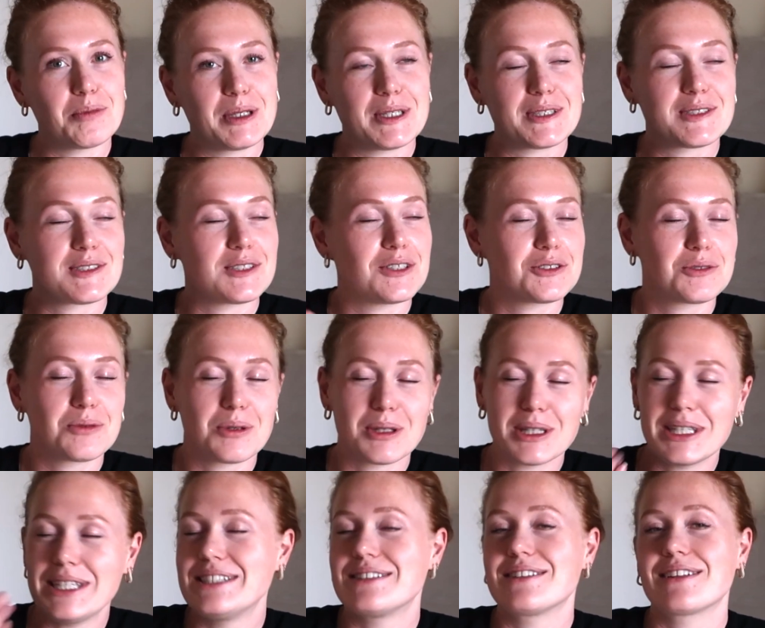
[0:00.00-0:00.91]
because those
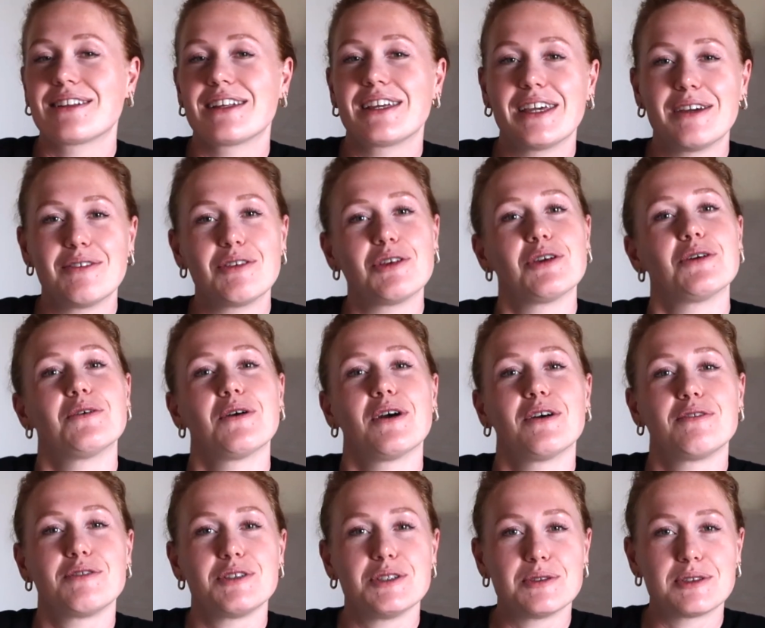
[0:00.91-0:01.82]
will easily give you
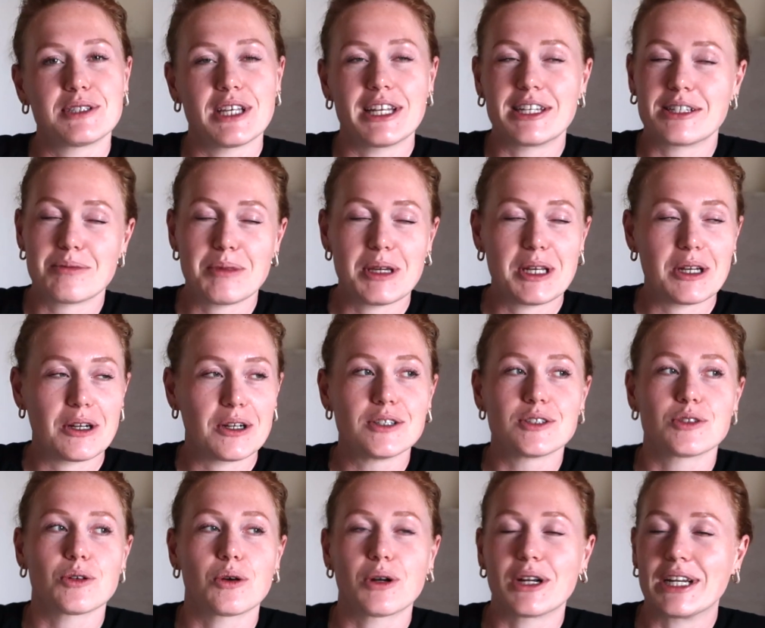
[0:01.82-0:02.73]
a few
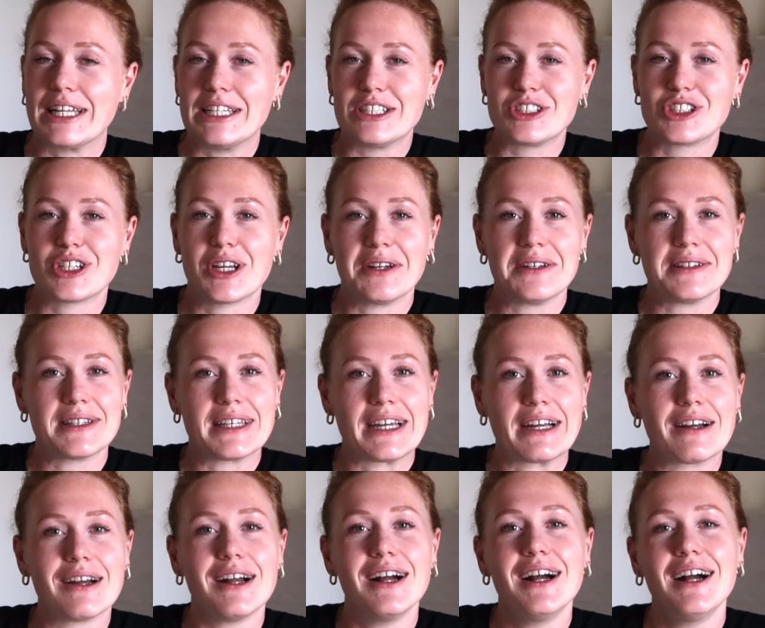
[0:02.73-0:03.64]
centimeters or an inch here and
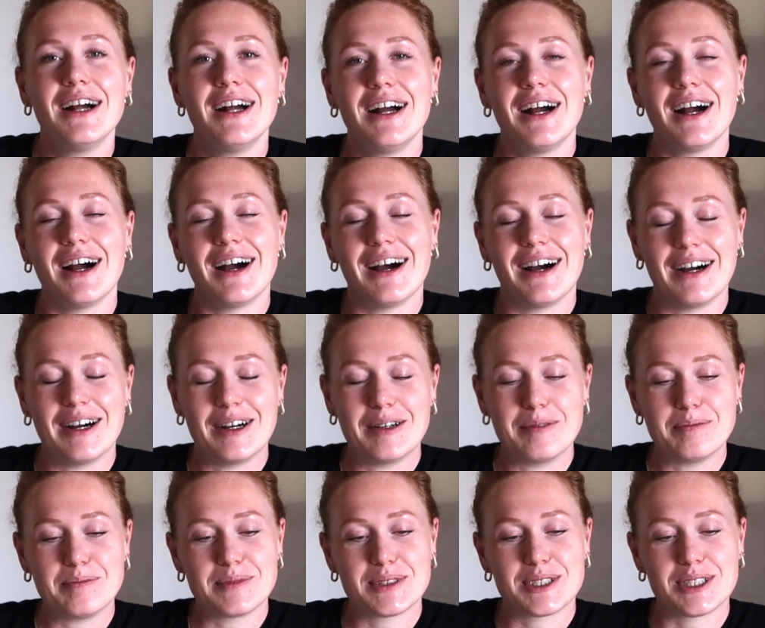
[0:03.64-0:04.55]
there,
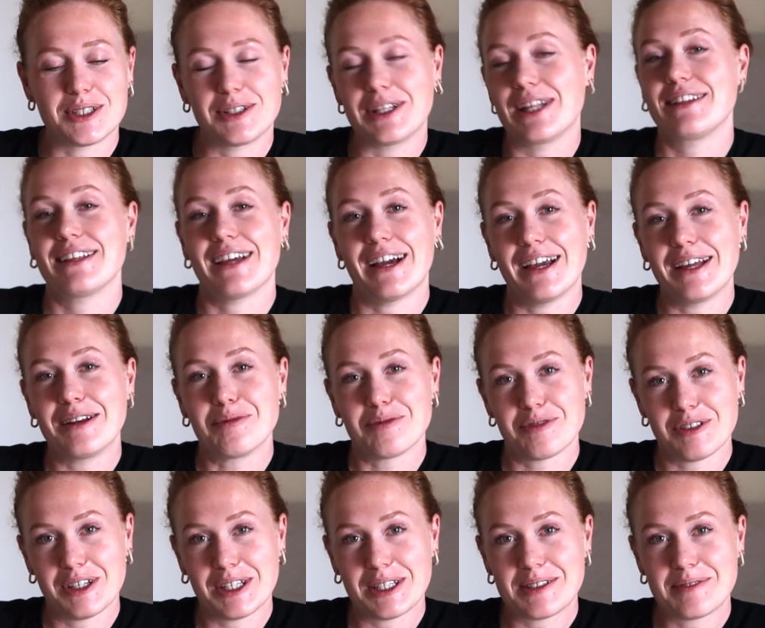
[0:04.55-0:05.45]
so that the item
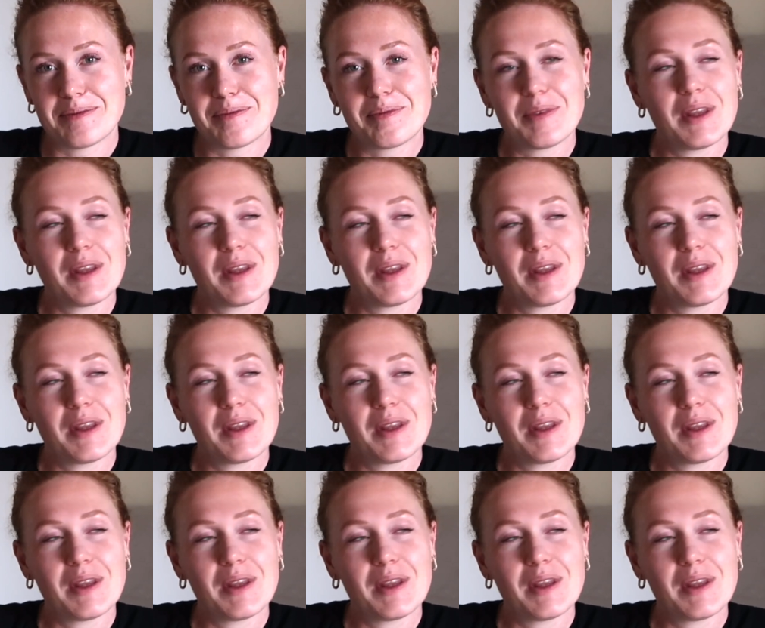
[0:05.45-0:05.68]
fits.